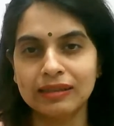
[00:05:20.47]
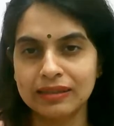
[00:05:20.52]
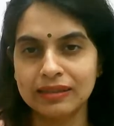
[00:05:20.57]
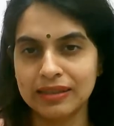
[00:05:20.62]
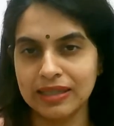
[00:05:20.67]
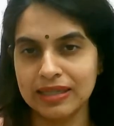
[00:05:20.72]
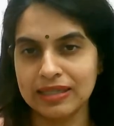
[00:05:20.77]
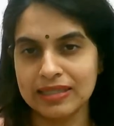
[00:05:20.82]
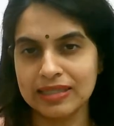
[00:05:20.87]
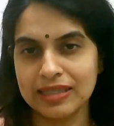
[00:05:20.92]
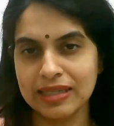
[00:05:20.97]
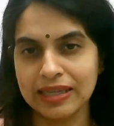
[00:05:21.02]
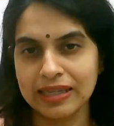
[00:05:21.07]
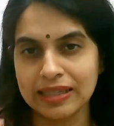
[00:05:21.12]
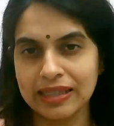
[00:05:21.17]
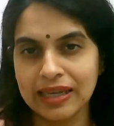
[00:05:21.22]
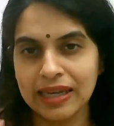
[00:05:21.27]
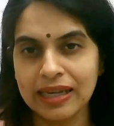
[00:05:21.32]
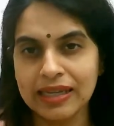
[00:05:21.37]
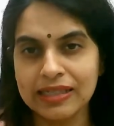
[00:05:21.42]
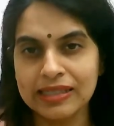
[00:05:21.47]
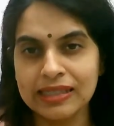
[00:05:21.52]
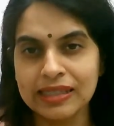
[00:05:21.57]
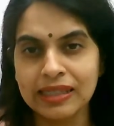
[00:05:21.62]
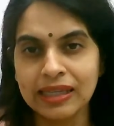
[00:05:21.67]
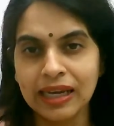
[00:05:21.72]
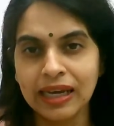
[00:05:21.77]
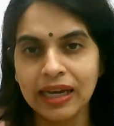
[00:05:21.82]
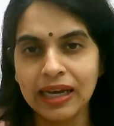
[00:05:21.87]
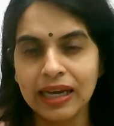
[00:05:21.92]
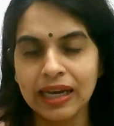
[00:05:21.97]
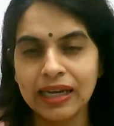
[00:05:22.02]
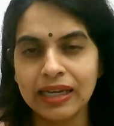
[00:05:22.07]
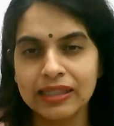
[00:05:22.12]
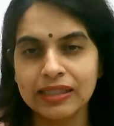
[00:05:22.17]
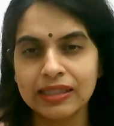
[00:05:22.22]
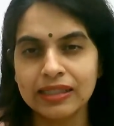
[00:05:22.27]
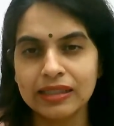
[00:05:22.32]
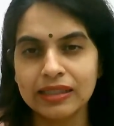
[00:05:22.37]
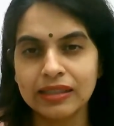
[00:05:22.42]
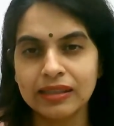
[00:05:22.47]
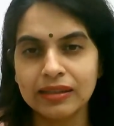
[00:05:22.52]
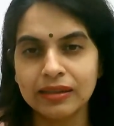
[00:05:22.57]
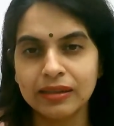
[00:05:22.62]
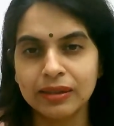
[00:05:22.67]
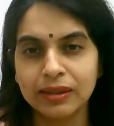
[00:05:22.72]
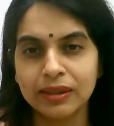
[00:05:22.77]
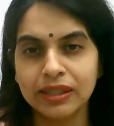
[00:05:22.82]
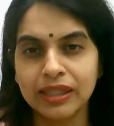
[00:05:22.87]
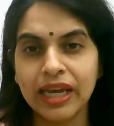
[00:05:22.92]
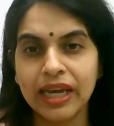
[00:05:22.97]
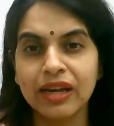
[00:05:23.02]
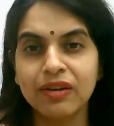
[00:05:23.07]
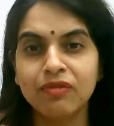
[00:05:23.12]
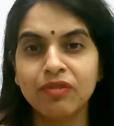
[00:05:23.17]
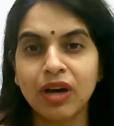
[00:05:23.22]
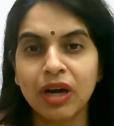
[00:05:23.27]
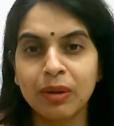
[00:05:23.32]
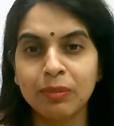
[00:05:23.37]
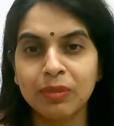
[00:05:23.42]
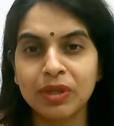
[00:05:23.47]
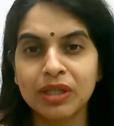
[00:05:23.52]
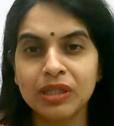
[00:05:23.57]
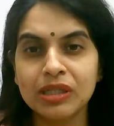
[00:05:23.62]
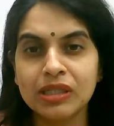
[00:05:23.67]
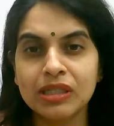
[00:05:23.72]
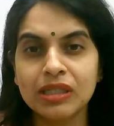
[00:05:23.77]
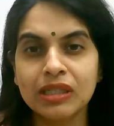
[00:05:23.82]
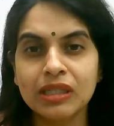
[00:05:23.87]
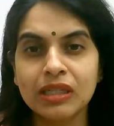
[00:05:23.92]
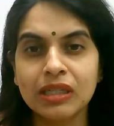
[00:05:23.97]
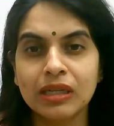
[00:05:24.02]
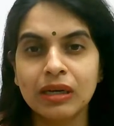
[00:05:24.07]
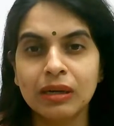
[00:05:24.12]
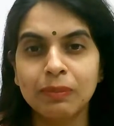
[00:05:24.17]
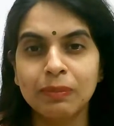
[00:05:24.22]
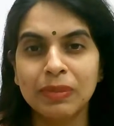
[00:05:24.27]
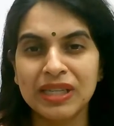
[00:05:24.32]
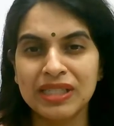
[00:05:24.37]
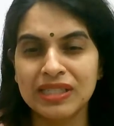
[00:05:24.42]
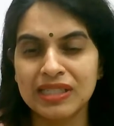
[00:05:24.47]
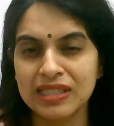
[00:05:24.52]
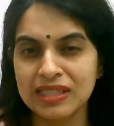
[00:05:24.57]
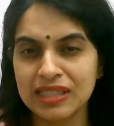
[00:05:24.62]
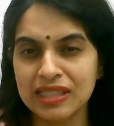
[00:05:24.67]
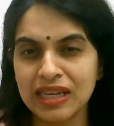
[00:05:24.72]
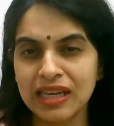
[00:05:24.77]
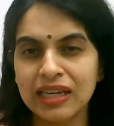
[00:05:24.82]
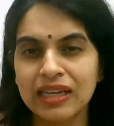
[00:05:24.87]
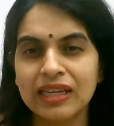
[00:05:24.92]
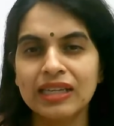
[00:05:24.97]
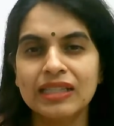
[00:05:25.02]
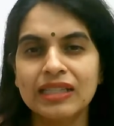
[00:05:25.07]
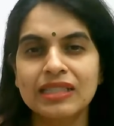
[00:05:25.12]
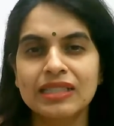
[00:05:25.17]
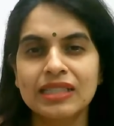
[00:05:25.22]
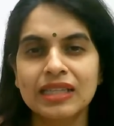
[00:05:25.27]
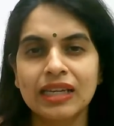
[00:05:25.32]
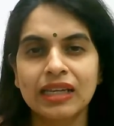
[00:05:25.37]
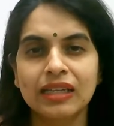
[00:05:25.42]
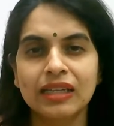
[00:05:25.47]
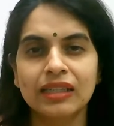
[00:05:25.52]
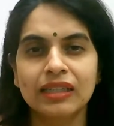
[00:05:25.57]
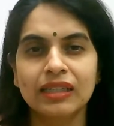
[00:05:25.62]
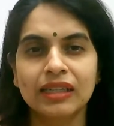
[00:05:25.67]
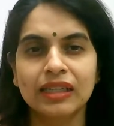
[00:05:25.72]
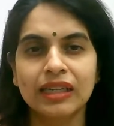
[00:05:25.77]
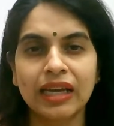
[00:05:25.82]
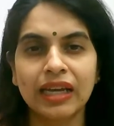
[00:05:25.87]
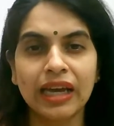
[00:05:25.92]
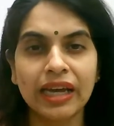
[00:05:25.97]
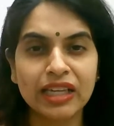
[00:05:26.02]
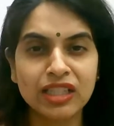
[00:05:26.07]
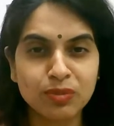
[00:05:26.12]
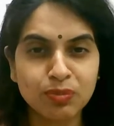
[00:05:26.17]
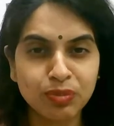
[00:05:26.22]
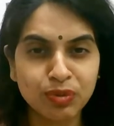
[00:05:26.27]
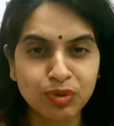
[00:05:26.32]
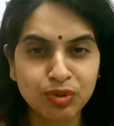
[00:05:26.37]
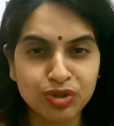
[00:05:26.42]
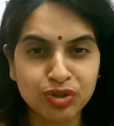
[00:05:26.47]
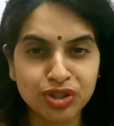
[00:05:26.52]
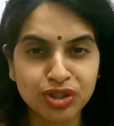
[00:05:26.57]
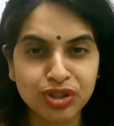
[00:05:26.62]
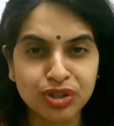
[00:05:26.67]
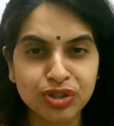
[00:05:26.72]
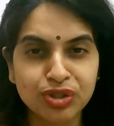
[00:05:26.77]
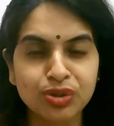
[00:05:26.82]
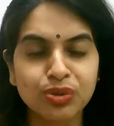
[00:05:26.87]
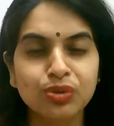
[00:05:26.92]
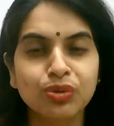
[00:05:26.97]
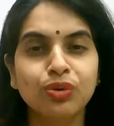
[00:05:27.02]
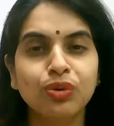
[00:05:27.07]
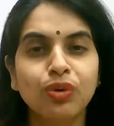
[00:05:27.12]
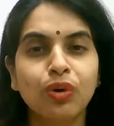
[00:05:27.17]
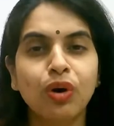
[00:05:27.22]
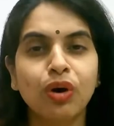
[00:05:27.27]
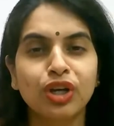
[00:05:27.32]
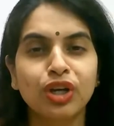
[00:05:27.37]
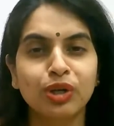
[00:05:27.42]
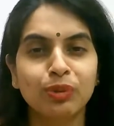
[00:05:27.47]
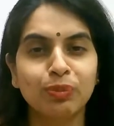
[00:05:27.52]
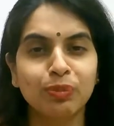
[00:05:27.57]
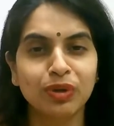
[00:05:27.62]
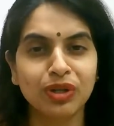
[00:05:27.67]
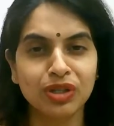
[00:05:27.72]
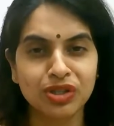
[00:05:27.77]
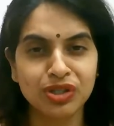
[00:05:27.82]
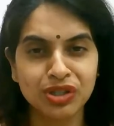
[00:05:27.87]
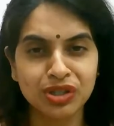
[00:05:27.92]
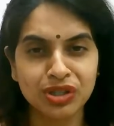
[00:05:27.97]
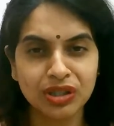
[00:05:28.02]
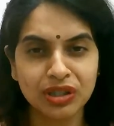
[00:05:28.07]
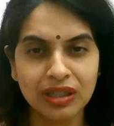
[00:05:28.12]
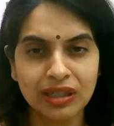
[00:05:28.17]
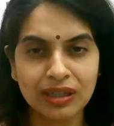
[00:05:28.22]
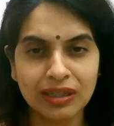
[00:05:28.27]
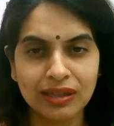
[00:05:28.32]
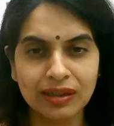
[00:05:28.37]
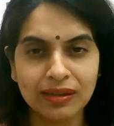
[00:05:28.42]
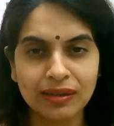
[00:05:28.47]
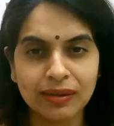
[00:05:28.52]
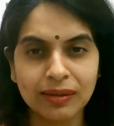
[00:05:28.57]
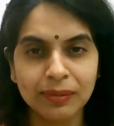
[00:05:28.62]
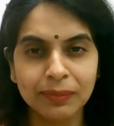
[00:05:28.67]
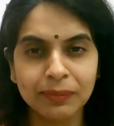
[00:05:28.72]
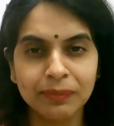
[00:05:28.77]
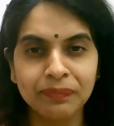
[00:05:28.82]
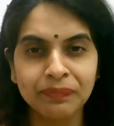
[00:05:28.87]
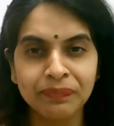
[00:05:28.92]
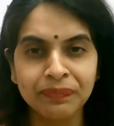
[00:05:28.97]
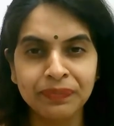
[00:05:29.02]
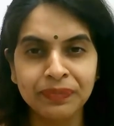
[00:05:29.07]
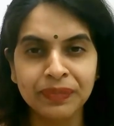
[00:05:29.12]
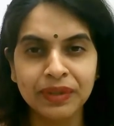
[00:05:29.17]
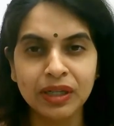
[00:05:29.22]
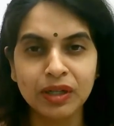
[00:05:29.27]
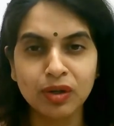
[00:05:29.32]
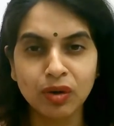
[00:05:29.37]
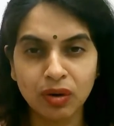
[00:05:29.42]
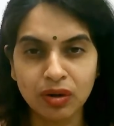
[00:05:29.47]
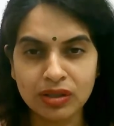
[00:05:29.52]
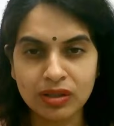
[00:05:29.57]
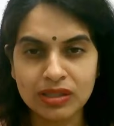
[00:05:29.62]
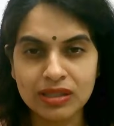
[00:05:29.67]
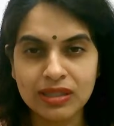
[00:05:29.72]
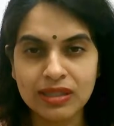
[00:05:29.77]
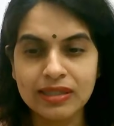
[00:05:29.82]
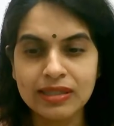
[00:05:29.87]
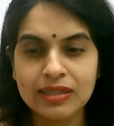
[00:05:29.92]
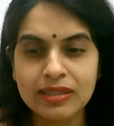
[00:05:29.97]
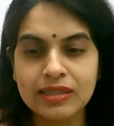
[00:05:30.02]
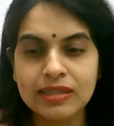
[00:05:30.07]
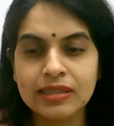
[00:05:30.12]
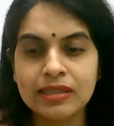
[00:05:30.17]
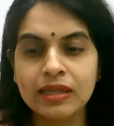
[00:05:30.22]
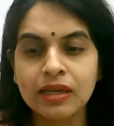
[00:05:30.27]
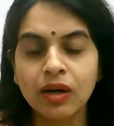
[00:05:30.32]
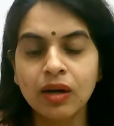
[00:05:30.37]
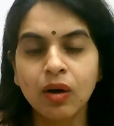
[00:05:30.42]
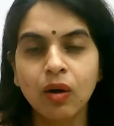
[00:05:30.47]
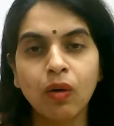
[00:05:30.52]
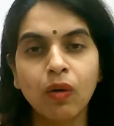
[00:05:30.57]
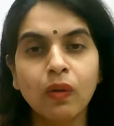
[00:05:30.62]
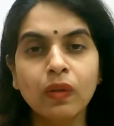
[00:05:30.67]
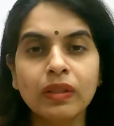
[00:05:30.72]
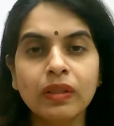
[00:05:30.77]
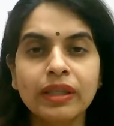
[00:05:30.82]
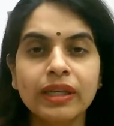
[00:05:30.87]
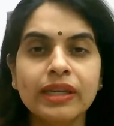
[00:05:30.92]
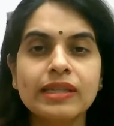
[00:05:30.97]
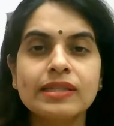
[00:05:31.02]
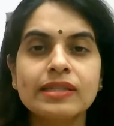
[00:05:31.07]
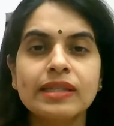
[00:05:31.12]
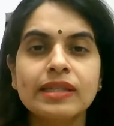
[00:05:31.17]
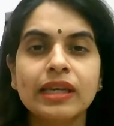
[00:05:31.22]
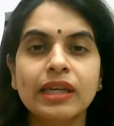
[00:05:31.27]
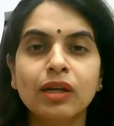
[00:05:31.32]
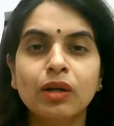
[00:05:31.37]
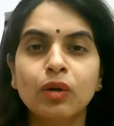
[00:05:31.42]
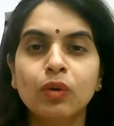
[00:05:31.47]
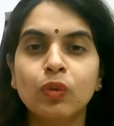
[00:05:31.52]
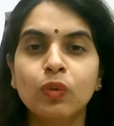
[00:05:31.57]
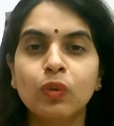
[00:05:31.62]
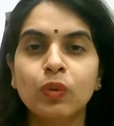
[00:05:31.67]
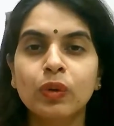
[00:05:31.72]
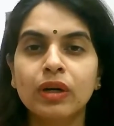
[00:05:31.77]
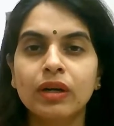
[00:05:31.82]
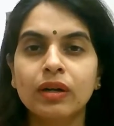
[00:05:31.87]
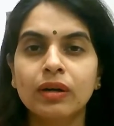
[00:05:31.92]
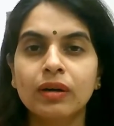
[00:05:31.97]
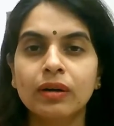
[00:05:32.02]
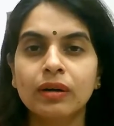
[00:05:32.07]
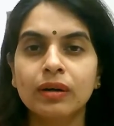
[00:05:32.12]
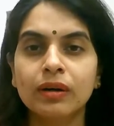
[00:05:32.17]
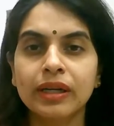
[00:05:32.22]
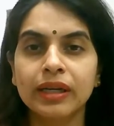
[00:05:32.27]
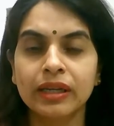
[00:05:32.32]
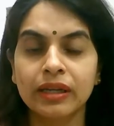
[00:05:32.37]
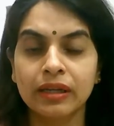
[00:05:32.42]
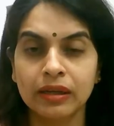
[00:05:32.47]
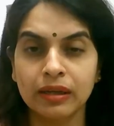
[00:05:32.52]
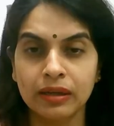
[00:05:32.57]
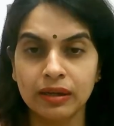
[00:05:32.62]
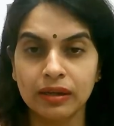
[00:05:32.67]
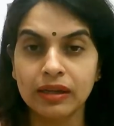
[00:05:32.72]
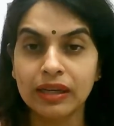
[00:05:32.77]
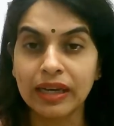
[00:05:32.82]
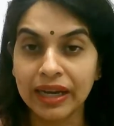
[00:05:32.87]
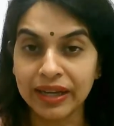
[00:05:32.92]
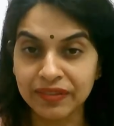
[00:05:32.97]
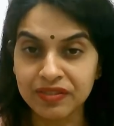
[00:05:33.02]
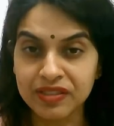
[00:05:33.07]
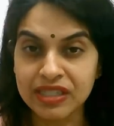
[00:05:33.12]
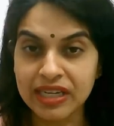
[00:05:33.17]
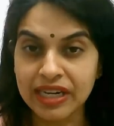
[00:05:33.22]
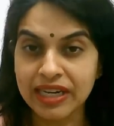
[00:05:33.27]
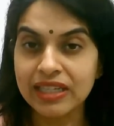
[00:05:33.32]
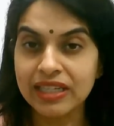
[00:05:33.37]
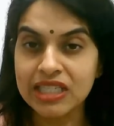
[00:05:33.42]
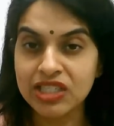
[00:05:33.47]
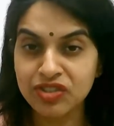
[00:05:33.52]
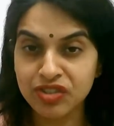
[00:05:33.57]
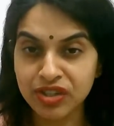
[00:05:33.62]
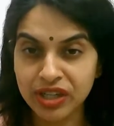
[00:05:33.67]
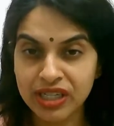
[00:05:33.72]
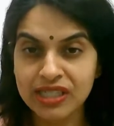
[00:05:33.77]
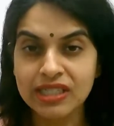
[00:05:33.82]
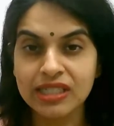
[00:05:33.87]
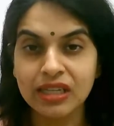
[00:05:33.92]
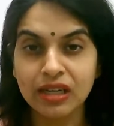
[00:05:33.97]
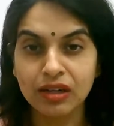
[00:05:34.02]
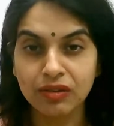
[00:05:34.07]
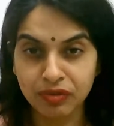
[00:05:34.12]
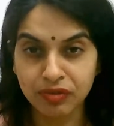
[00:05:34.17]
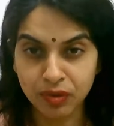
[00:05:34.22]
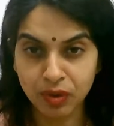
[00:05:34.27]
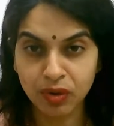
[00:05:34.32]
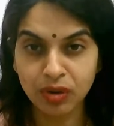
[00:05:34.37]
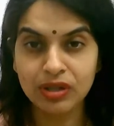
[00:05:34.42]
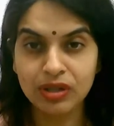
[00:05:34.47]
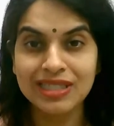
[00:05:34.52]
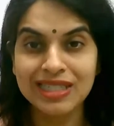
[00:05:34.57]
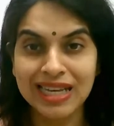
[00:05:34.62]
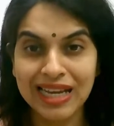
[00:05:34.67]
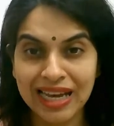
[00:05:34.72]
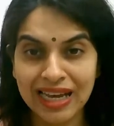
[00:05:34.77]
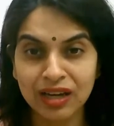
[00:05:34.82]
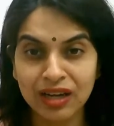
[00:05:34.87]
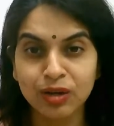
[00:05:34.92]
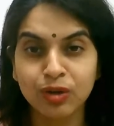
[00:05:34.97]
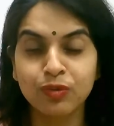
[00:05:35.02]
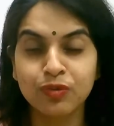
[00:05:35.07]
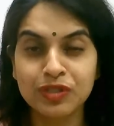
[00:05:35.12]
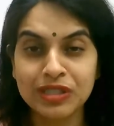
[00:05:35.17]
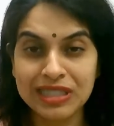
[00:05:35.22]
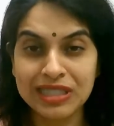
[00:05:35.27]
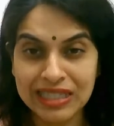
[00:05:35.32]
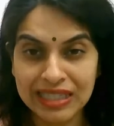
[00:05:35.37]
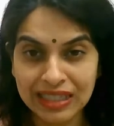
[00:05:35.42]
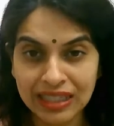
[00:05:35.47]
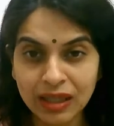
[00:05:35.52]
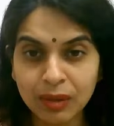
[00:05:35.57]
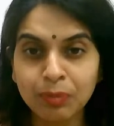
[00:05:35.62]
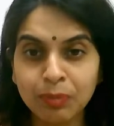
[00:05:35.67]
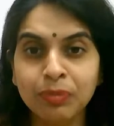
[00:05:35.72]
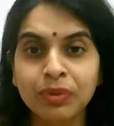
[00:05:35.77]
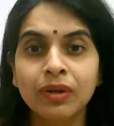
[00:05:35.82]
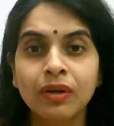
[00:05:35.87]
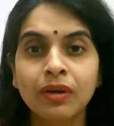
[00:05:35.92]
things like that, and the environmental pesticides and exposure to occupational toxins. All these include in lifestyle stress, of course, lack of sleep.